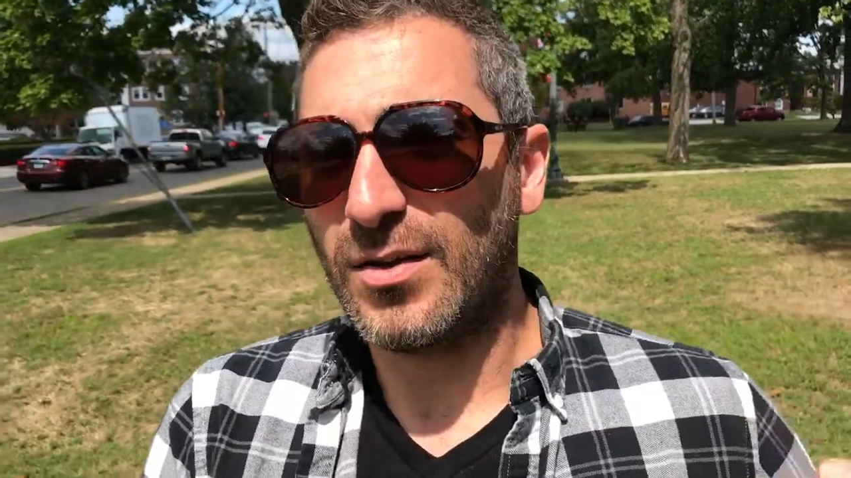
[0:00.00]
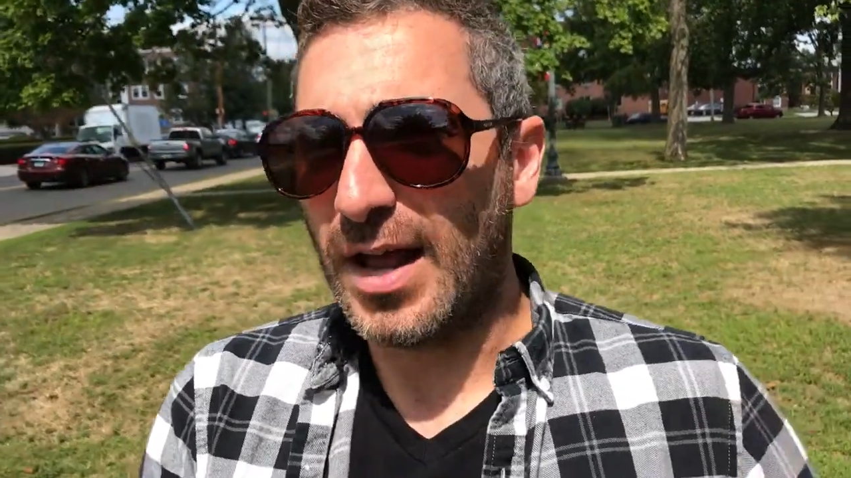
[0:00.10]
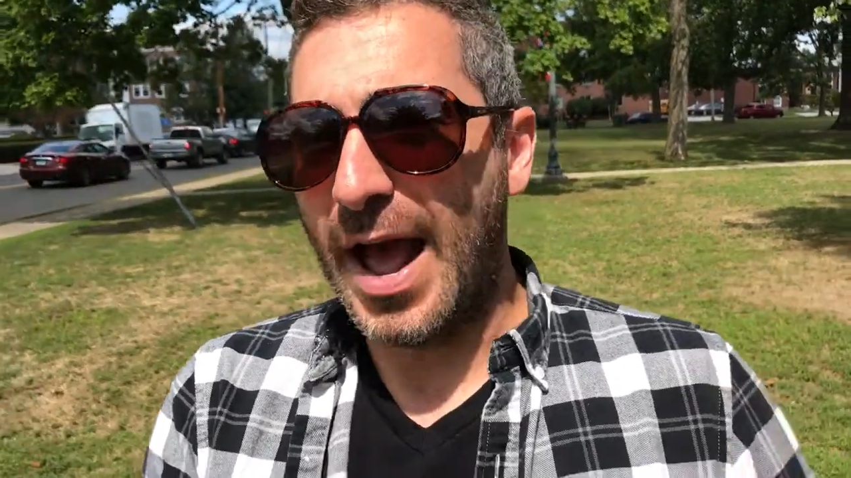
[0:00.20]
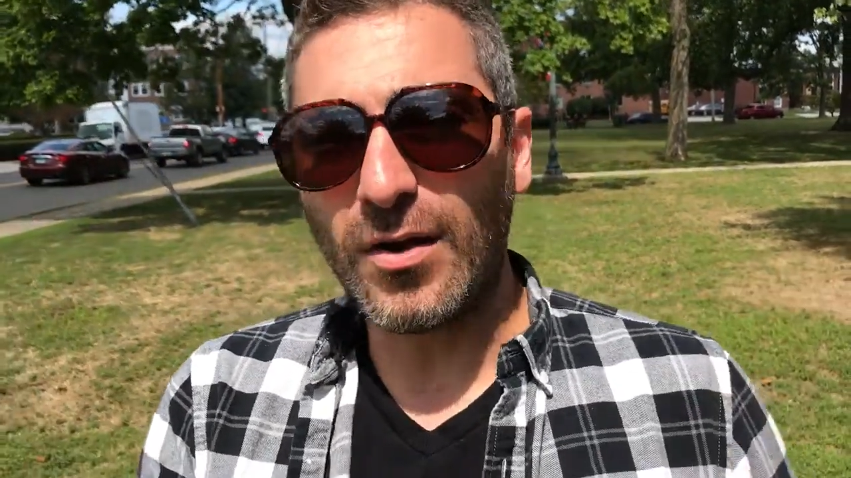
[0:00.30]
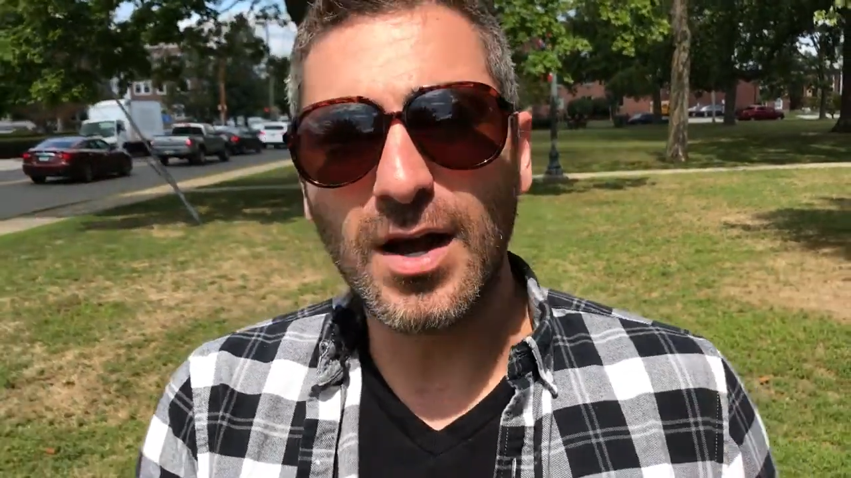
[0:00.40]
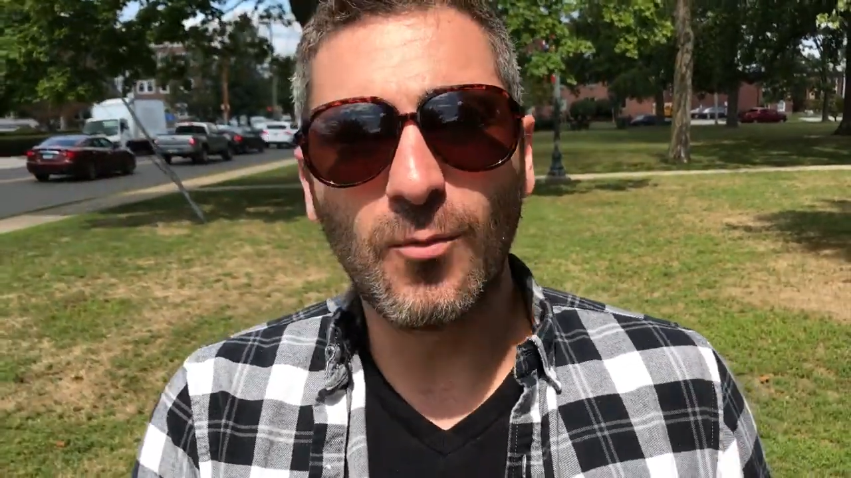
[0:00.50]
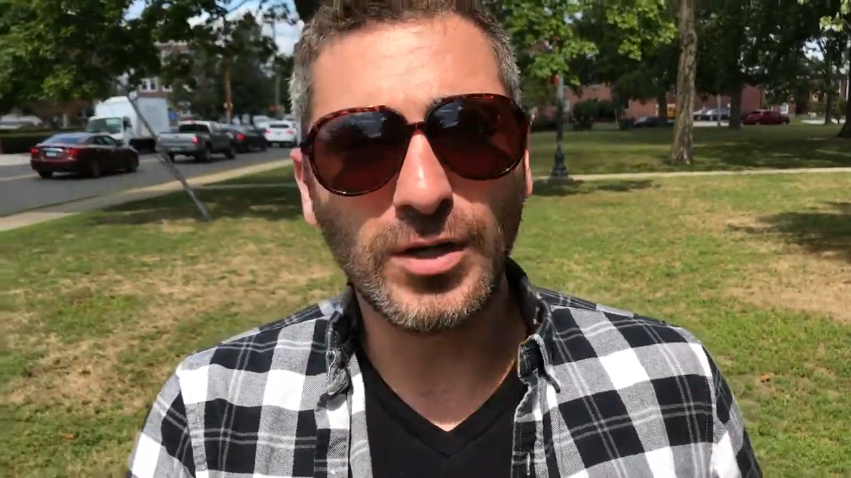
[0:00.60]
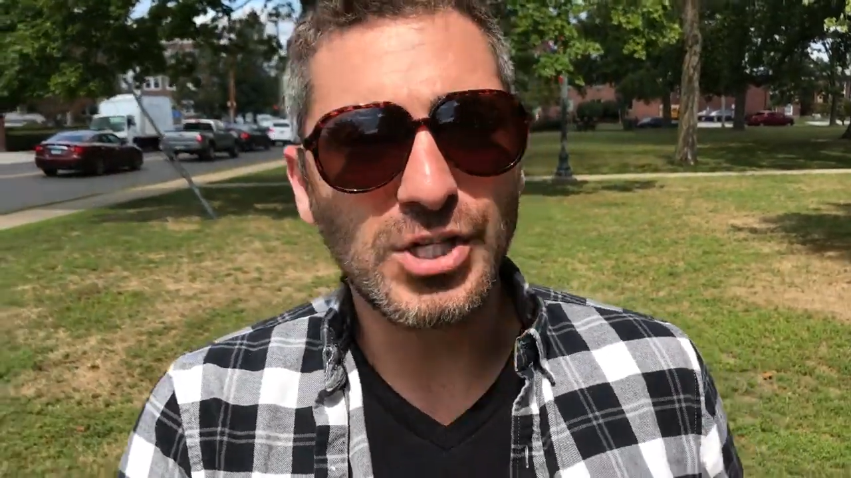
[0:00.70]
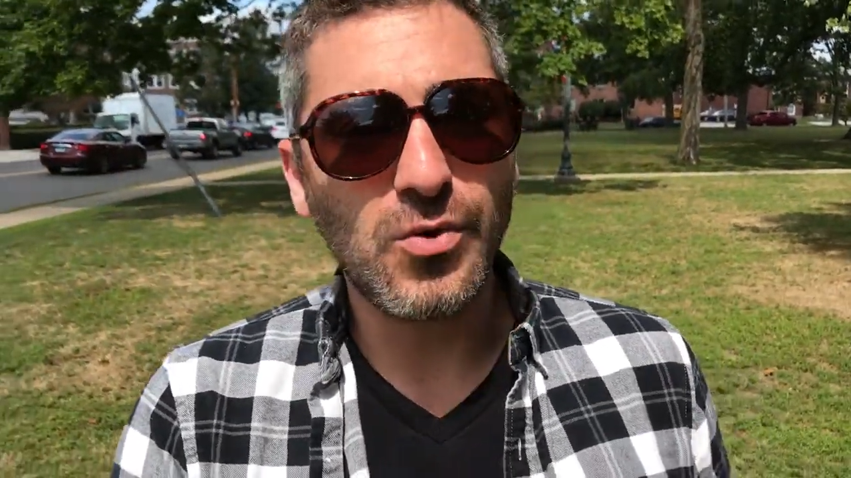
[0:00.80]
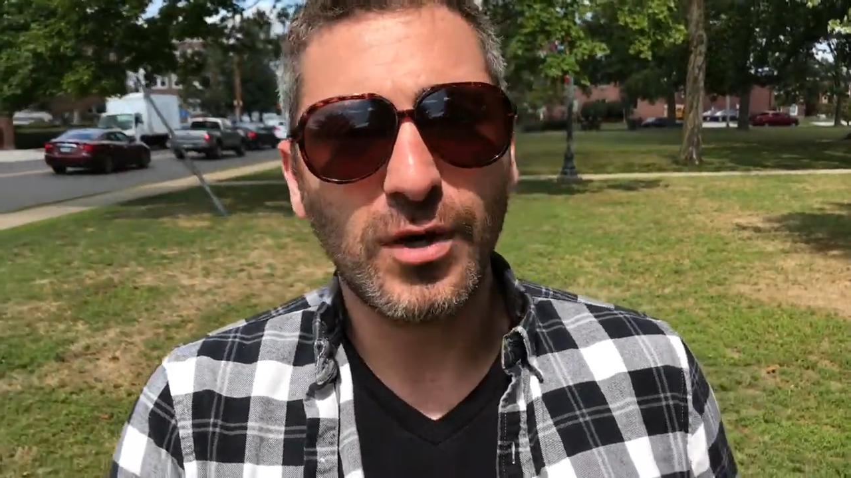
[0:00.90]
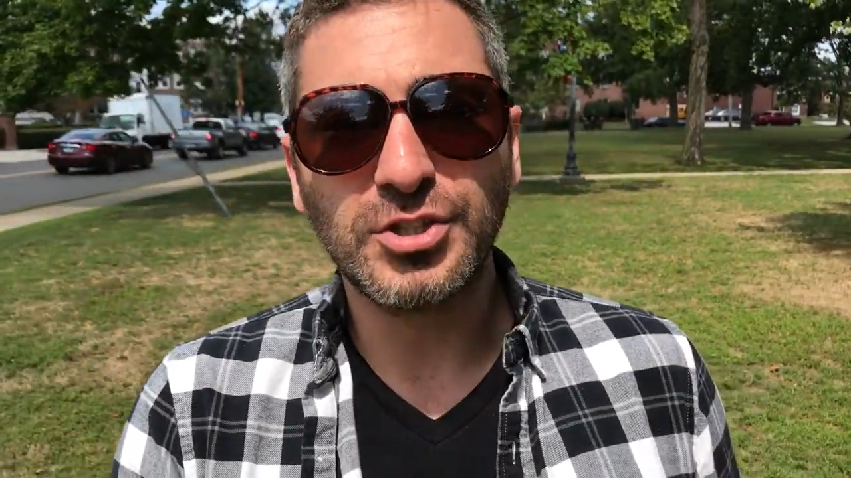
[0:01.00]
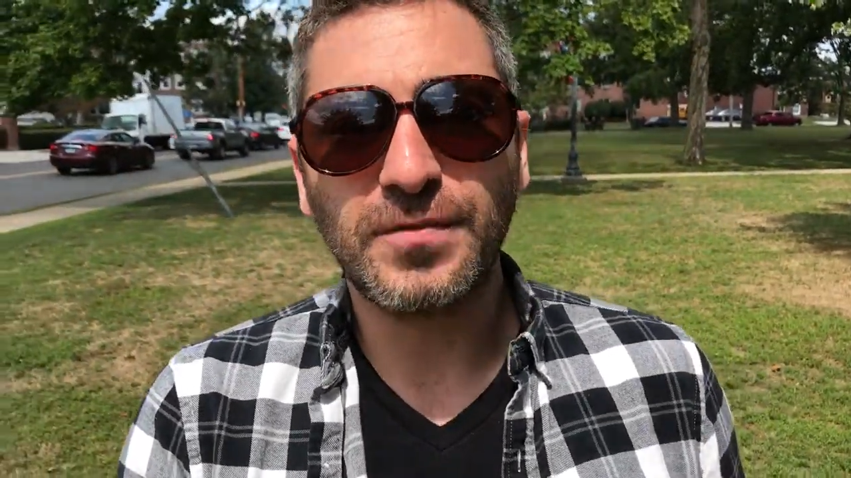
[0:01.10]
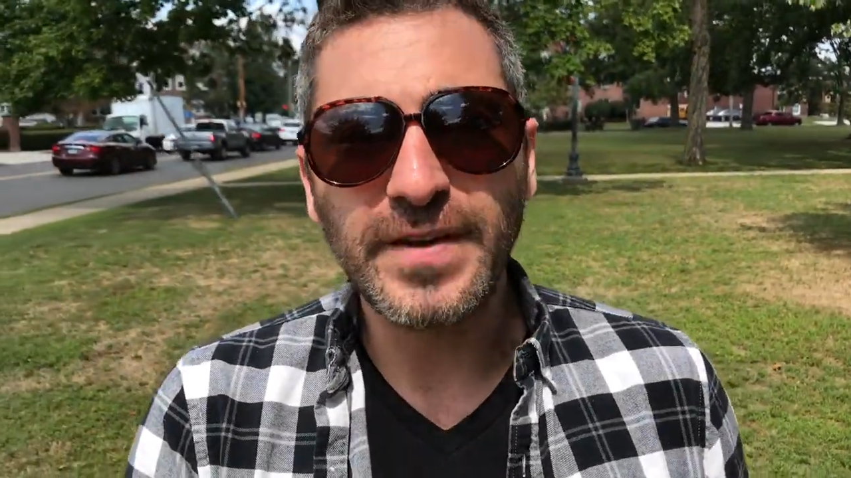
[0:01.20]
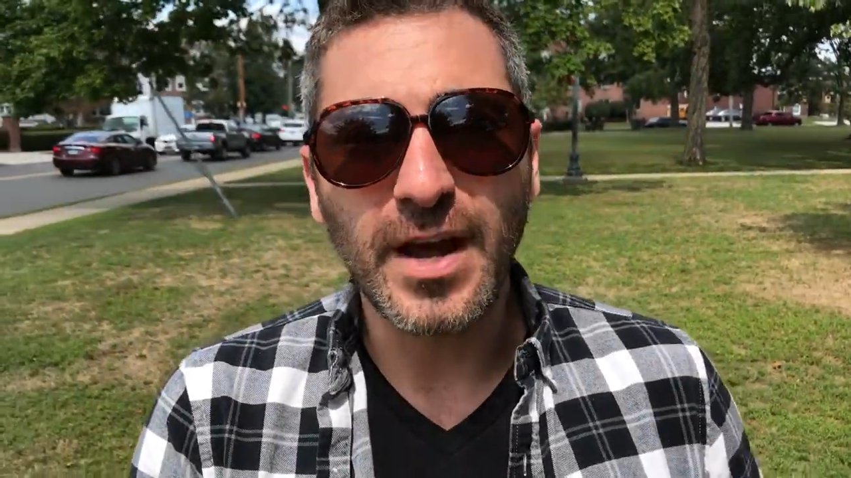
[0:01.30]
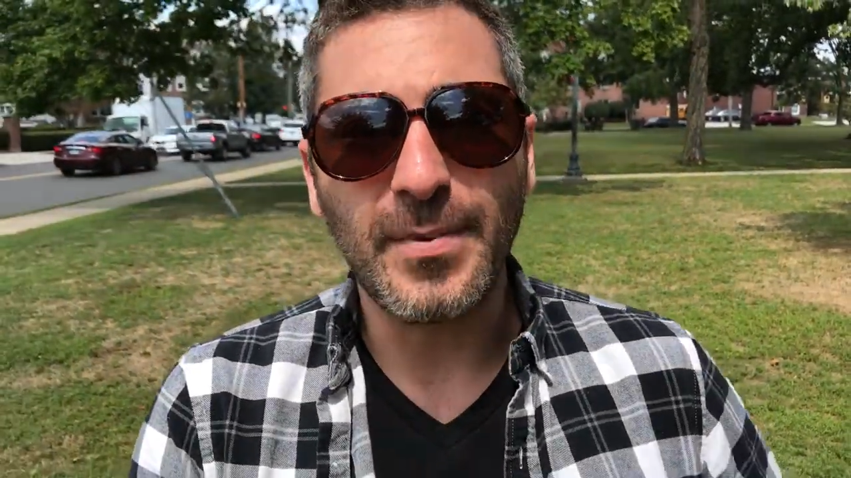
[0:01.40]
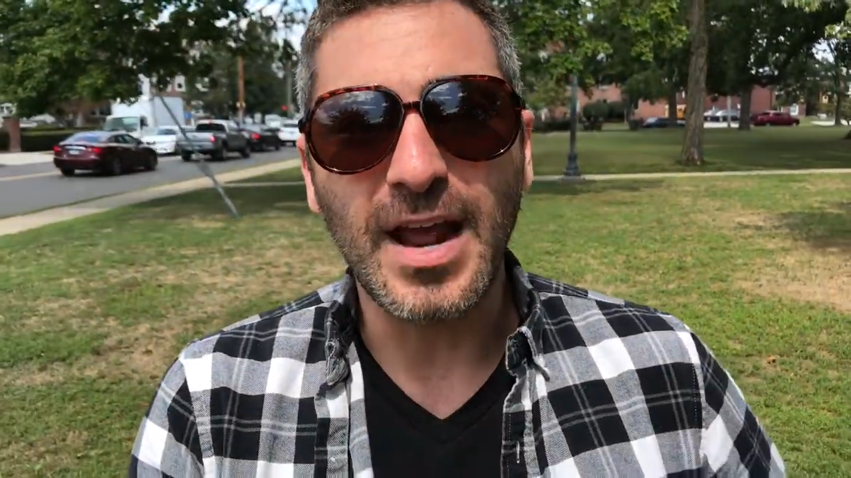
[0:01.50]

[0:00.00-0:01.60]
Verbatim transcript: how come we're 200 feet up